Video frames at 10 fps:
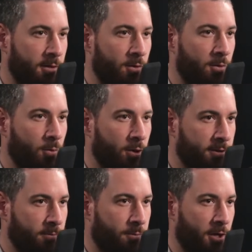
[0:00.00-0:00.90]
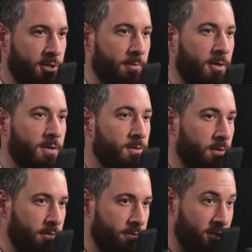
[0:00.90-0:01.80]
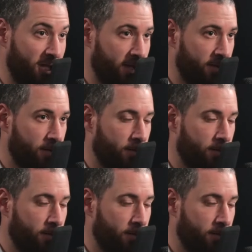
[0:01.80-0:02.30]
mean, mm. you, you worked a project about the Syrian refugees.